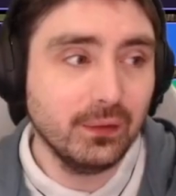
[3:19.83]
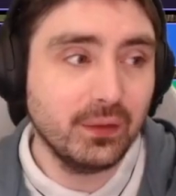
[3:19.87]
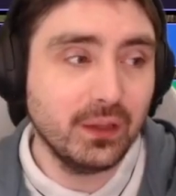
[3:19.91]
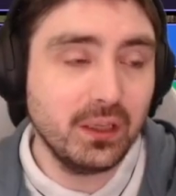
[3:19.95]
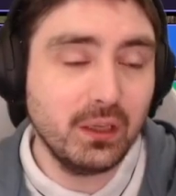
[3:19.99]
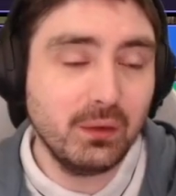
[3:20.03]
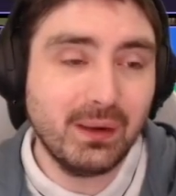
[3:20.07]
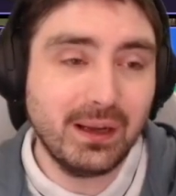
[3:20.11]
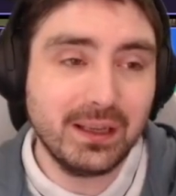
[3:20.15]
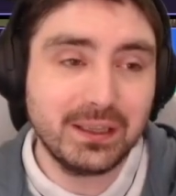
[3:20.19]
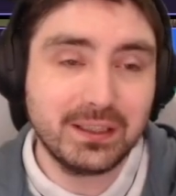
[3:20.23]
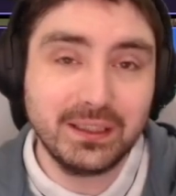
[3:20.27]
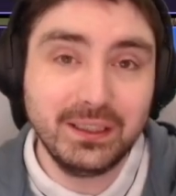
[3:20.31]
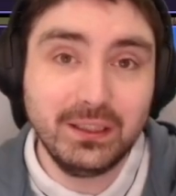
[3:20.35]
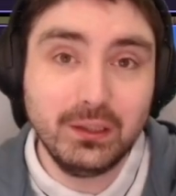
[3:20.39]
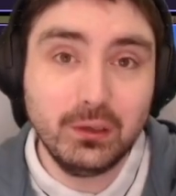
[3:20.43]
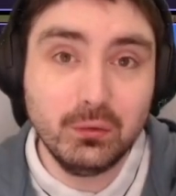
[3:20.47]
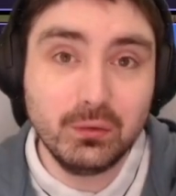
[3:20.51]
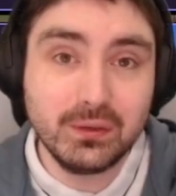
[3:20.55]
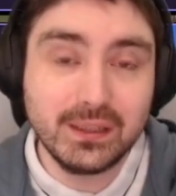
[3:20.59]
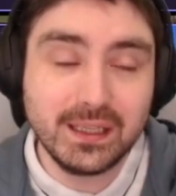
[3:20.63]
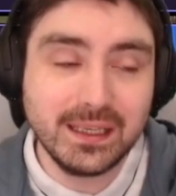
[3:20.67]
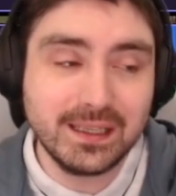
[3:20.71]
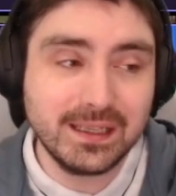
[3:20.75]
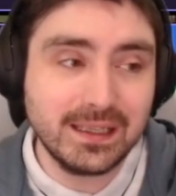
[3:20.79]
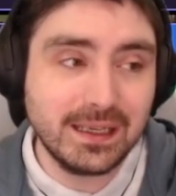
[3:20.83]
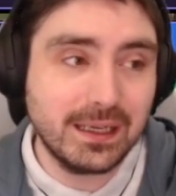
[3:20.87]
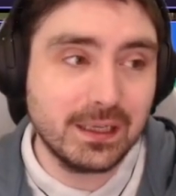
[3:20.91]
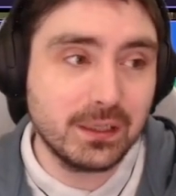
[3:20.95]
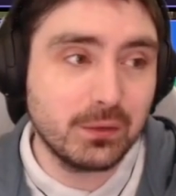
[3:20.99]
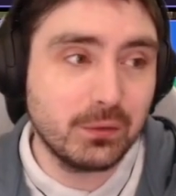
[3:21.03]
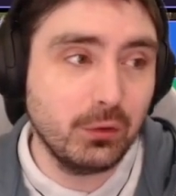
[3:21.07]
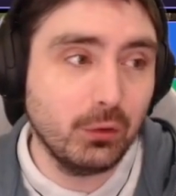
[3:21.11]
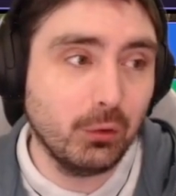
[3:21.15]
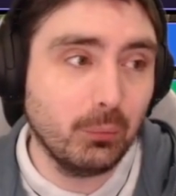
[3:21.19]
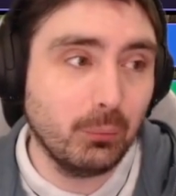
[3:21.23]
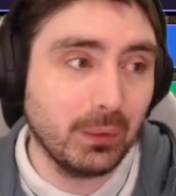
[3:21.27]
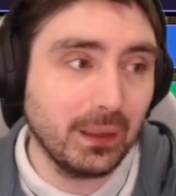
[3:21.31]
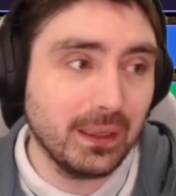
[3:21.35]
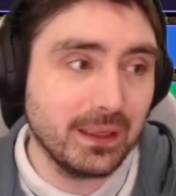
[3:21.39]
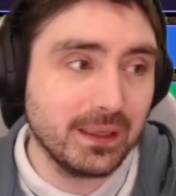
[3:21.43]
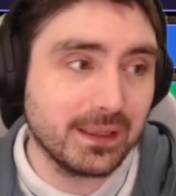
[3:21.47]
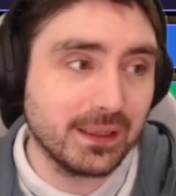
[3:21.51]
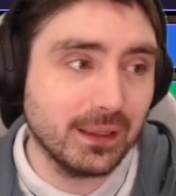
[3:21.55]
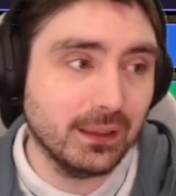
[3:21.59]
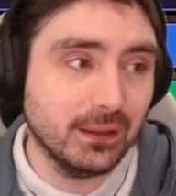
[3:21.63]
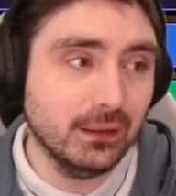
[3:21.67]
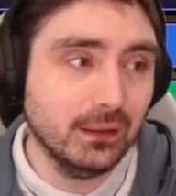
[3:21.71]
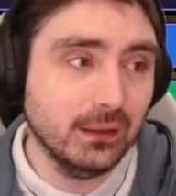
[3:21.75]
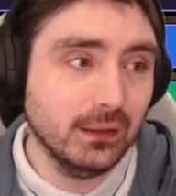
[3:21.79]
that you actually use this as your
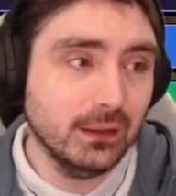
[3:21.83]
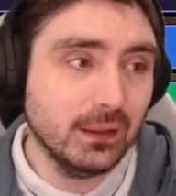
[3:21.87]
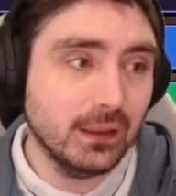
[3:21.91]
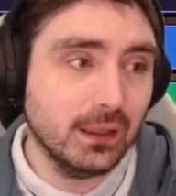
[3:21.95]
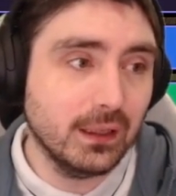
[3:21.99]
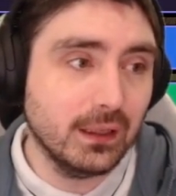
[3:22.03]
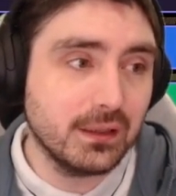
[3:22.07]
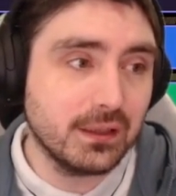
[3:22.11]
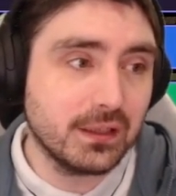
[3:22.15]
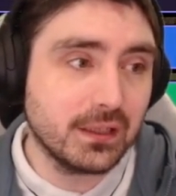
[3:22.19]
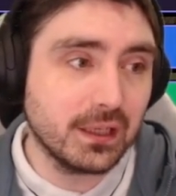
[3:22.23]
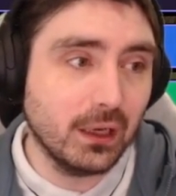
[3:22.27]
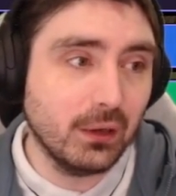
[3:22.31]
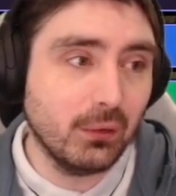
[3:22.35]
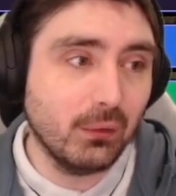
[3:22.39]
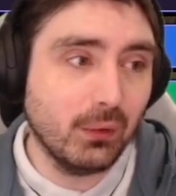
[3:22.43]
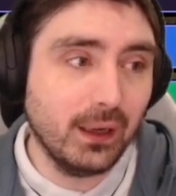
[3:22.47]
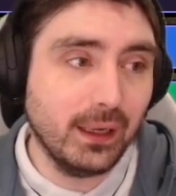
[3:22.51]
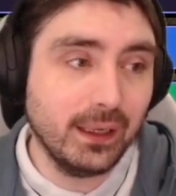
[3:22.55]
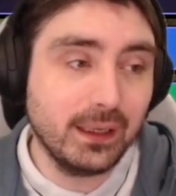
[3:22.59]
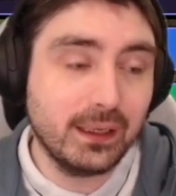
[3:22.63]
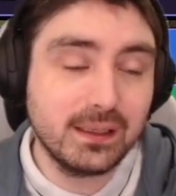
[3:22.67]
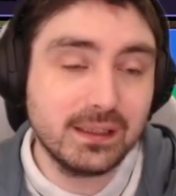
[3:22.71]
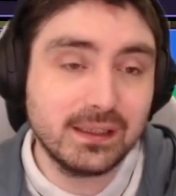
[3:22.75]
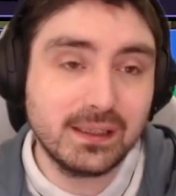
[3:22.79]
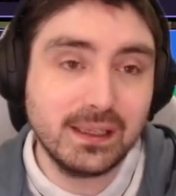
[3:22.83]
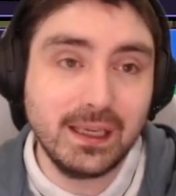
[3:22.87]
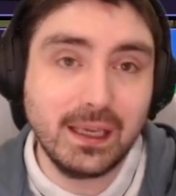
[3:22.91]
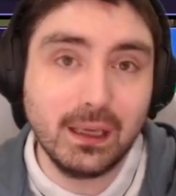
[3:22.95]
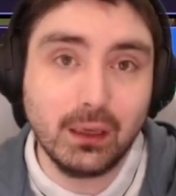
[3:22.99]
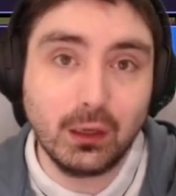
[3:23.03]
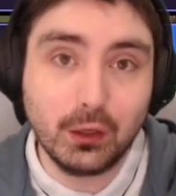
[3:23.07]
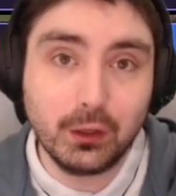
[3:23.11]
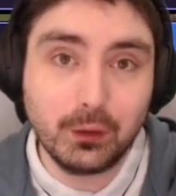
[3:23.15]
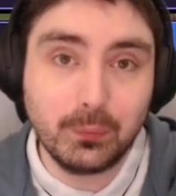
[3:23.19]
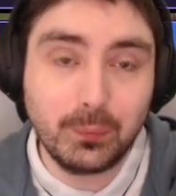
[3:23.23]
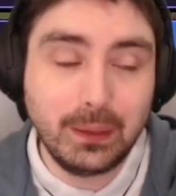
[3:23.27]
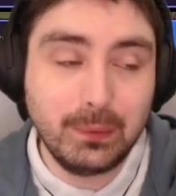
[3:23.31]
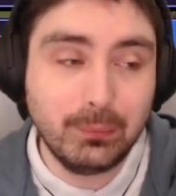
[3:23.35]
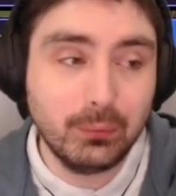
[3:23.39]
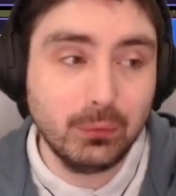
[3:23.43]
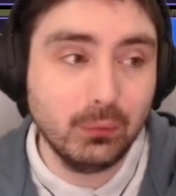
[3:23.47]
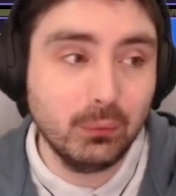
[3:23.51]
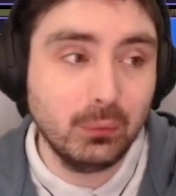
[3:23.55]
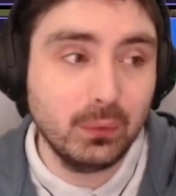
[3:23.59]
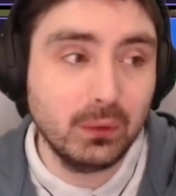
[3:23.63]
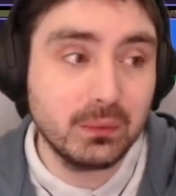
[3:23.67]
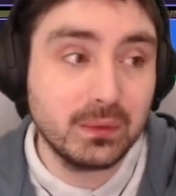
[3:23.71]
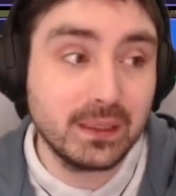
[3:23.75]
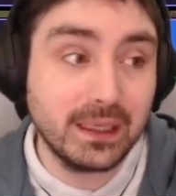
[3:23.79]
blitzer, and so I see a lot of
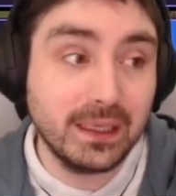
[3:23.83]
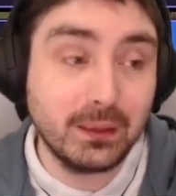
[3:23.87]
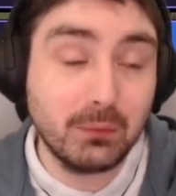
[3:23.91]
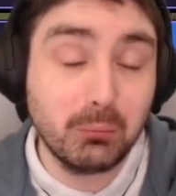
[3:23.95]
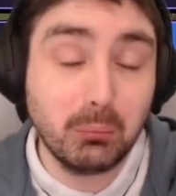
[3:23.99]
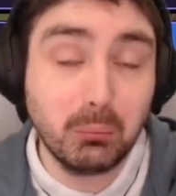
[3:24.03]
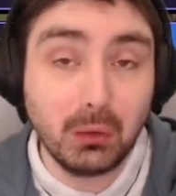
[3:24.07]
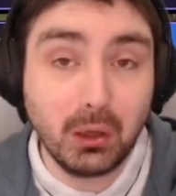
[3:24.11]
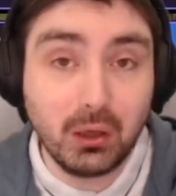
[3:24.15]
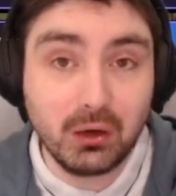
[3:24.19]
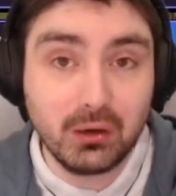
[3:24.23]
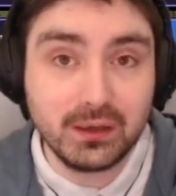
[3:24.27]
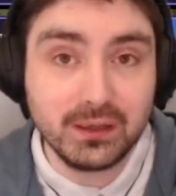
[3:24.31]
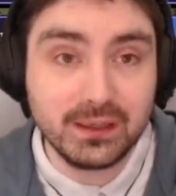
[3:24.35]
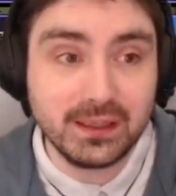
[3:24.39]
people will take Block